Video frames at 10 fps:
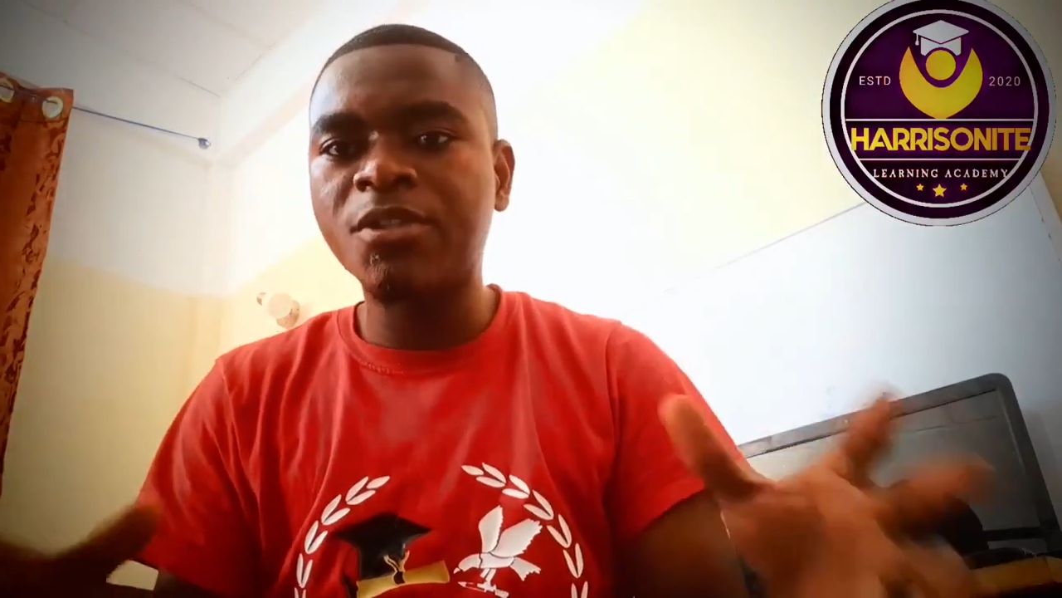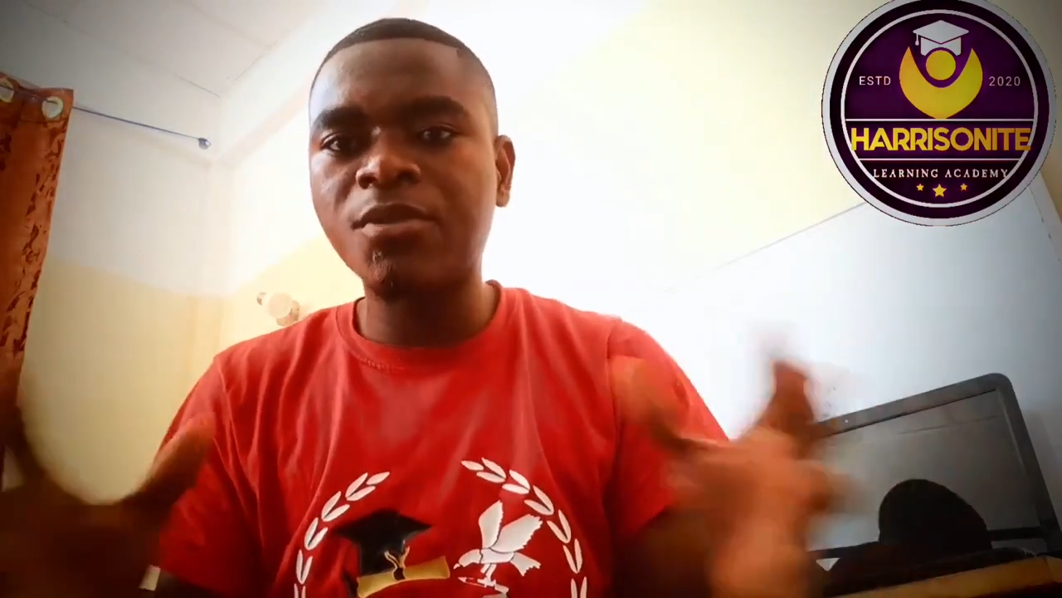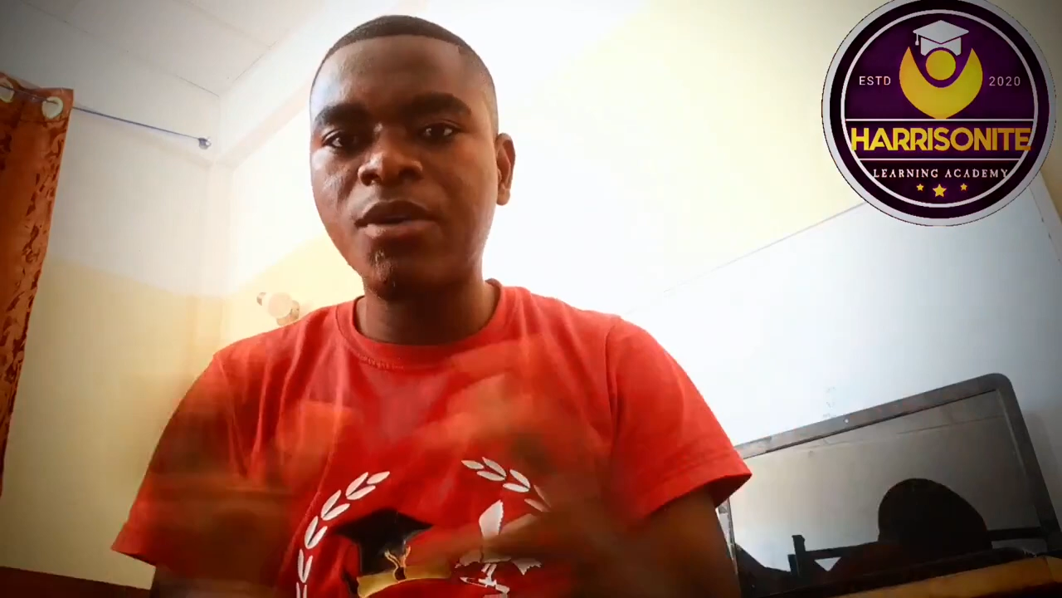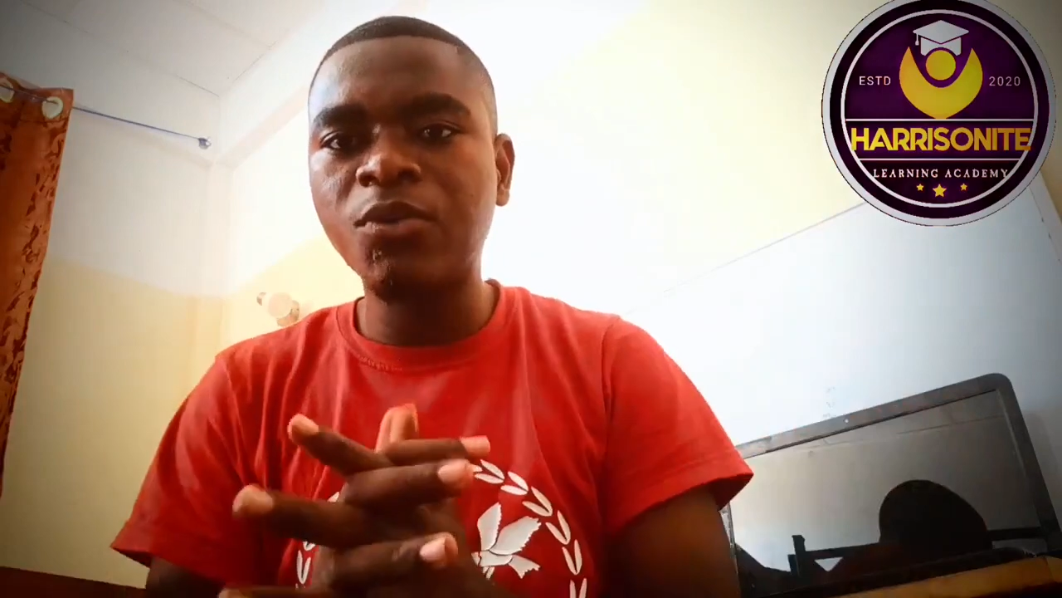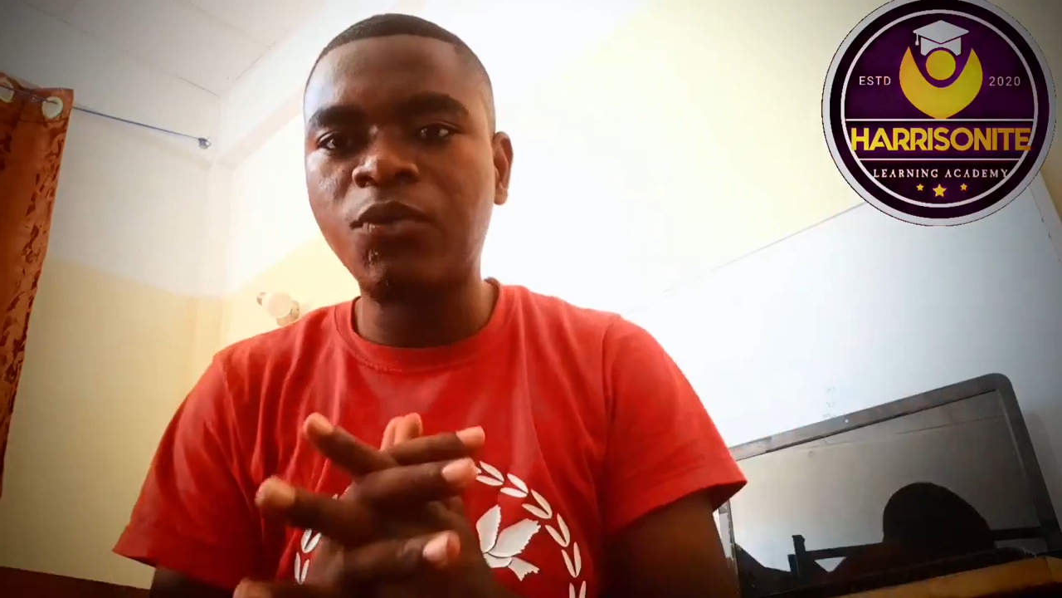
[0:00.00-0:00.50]

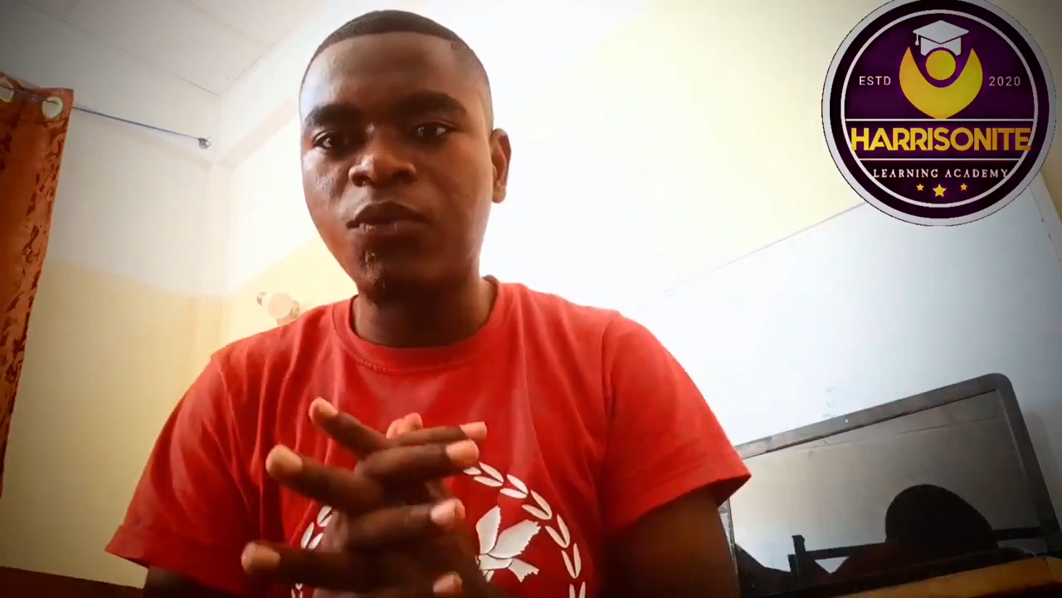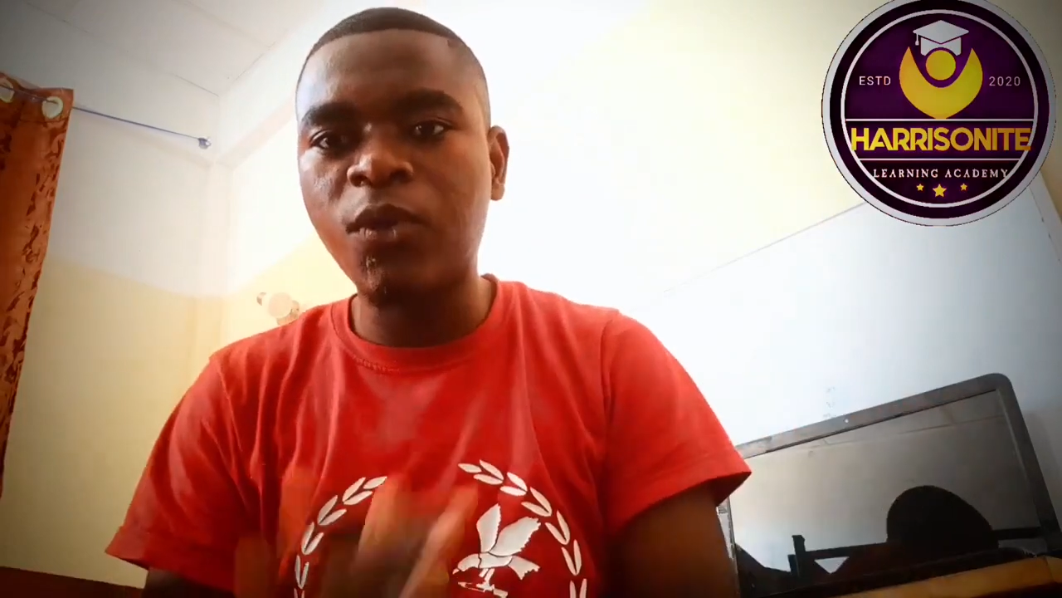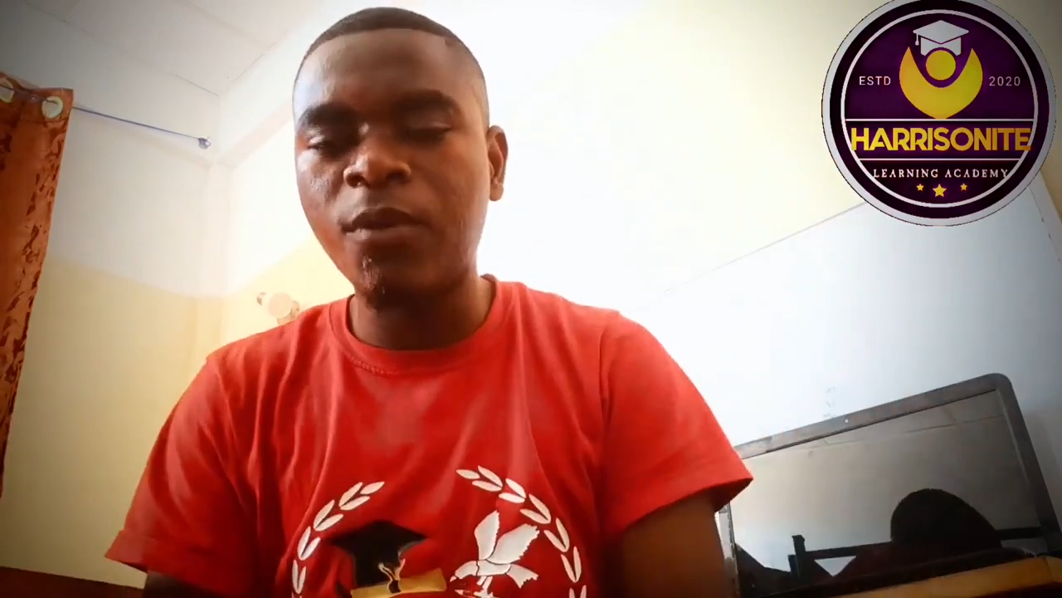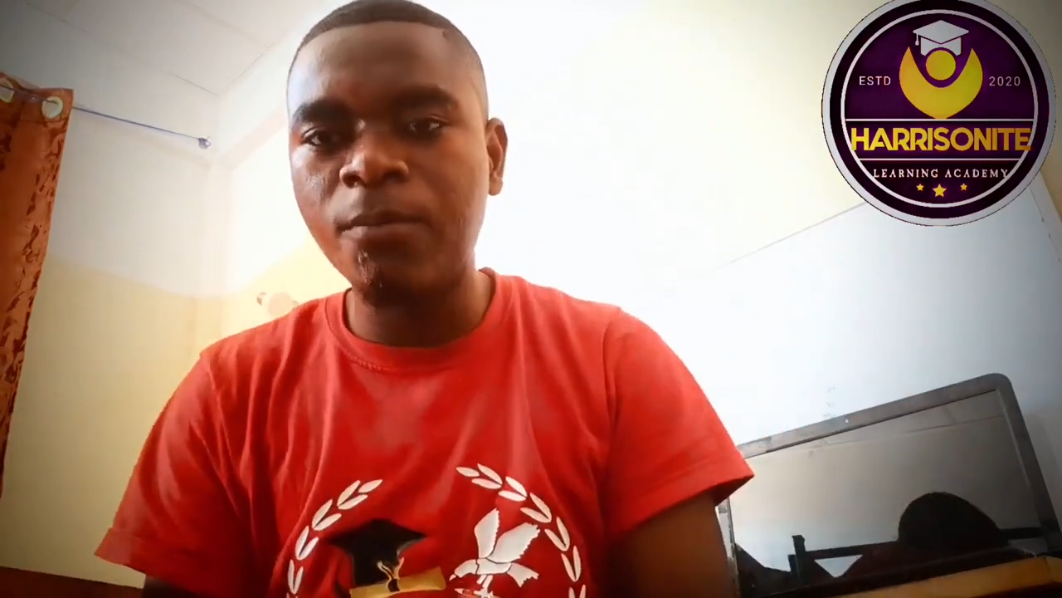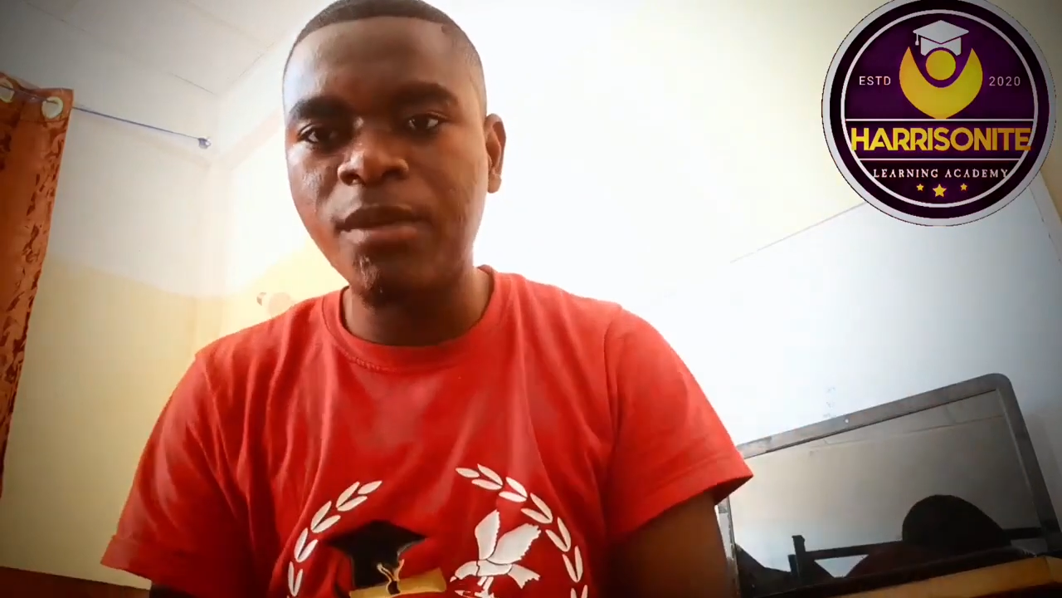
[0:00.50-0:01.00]
sure you
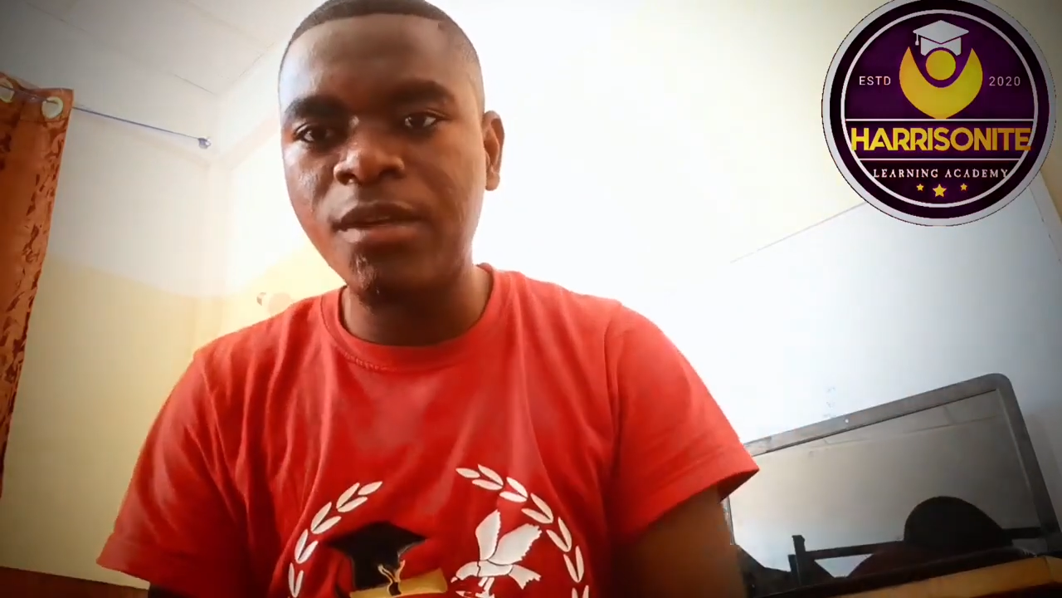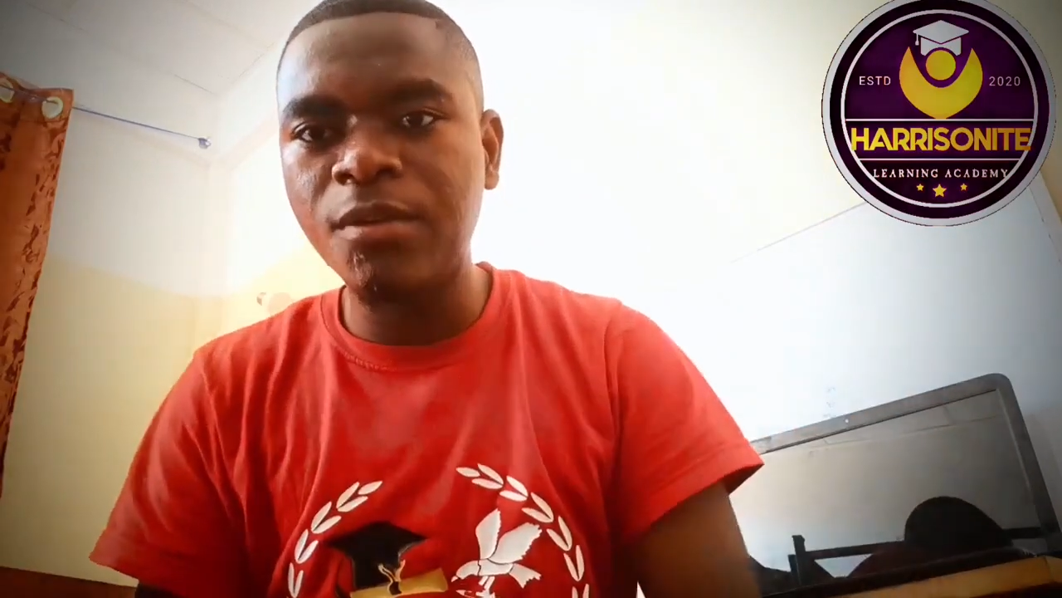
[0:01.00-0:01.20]
follow me